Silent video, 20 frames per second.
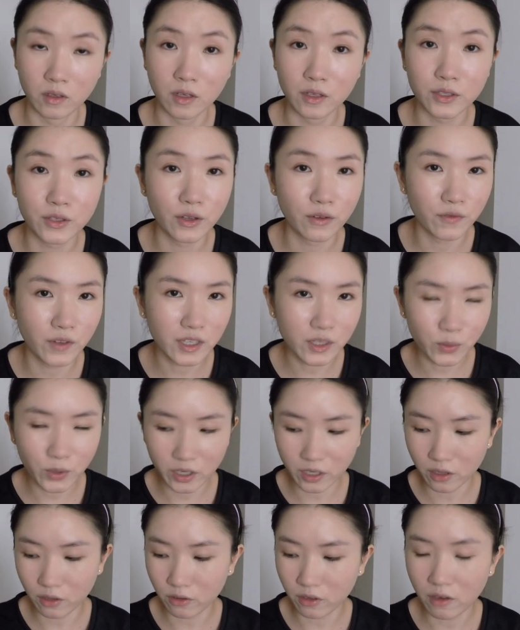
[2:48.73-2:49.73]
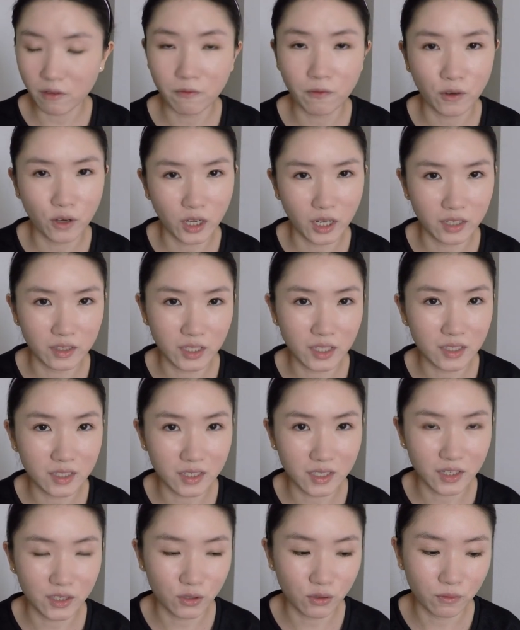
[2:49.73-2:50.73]
So if that's what you're looking for, I think
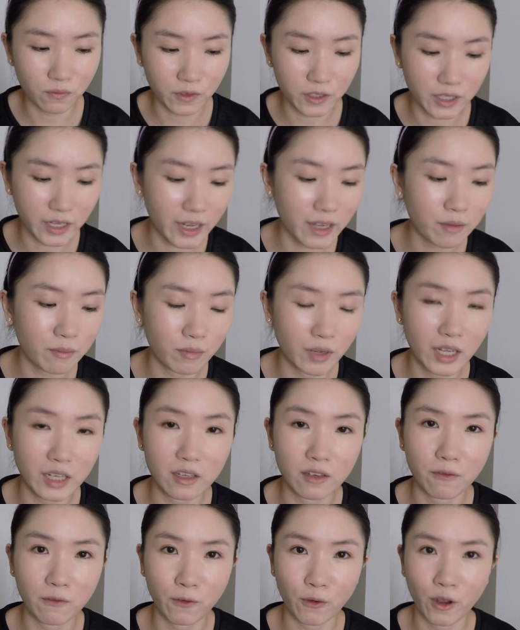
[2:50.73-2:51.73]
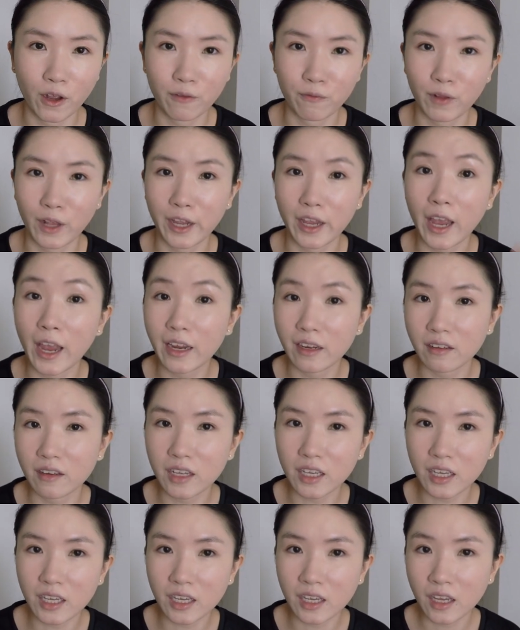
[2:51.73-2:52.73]
this is good for that. But if you have like
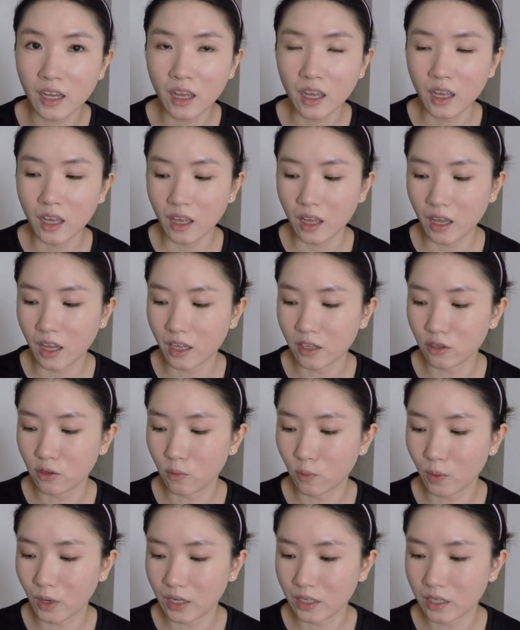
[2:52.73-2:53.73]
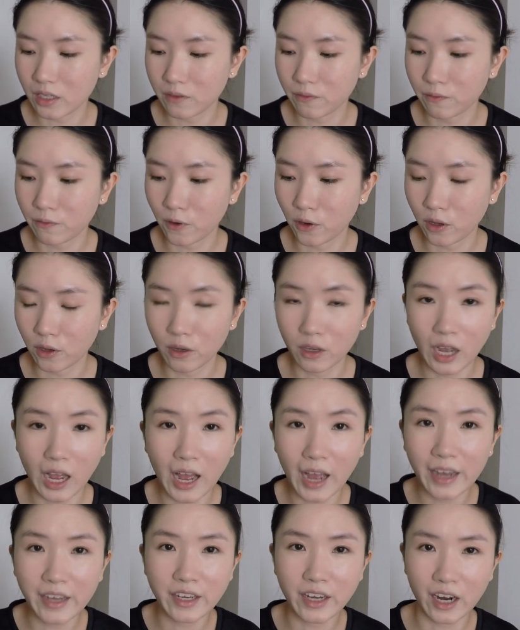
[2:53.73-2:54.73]
acne and you want it for
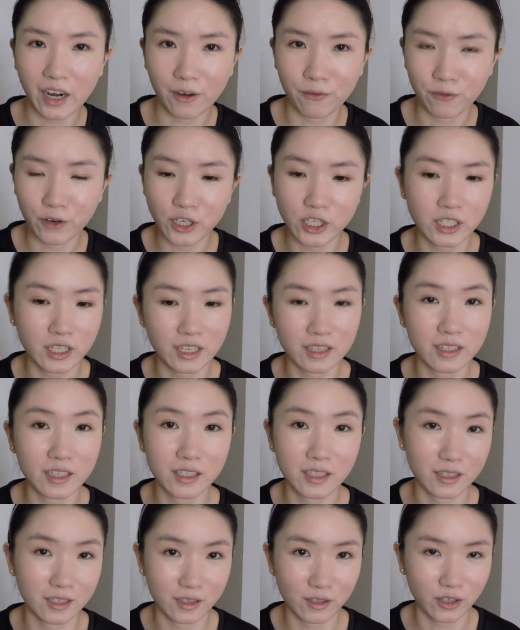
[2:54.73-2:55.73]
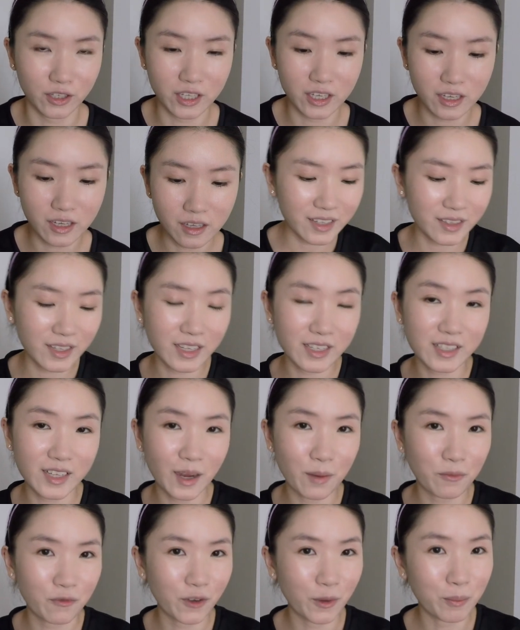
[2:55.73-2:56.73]
high coverage, then this is not it. Next
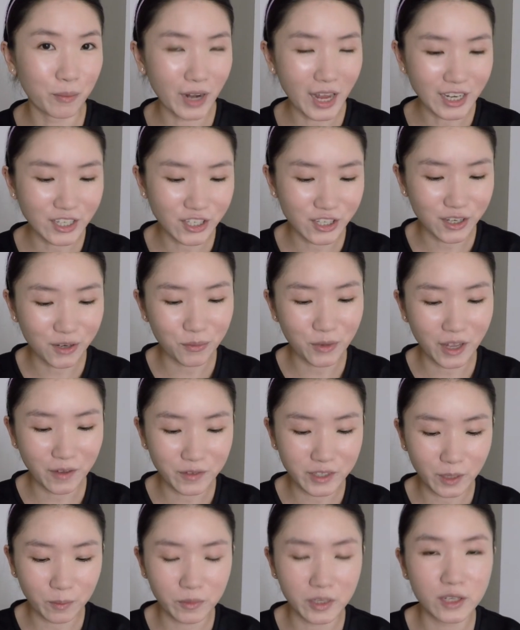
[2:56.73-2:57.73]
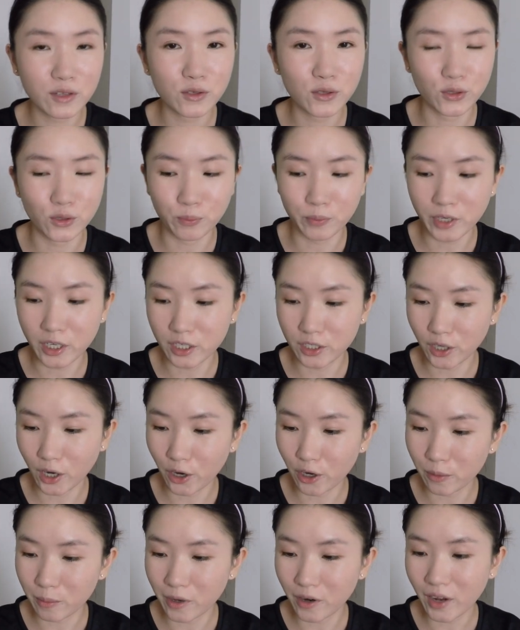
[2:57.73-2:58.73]
up, for blusher, we have something super
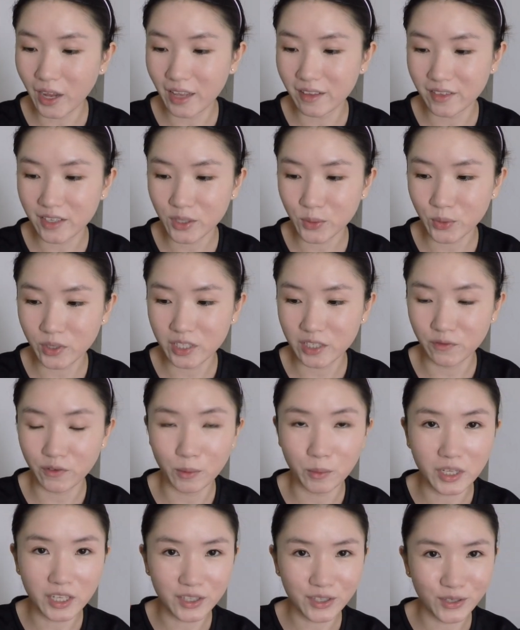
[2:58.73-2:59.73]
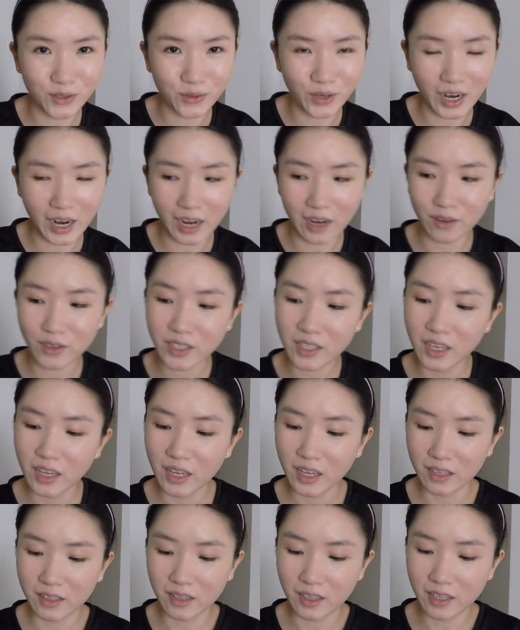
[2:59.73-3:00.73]
adorable, and this one is from Etude house.
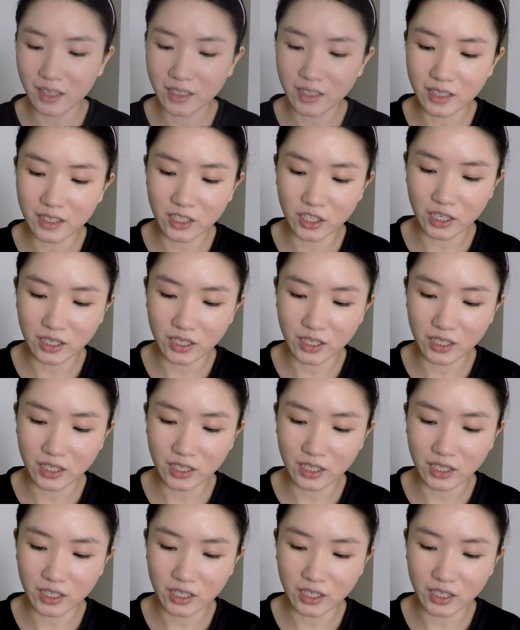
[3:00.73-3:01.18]
This is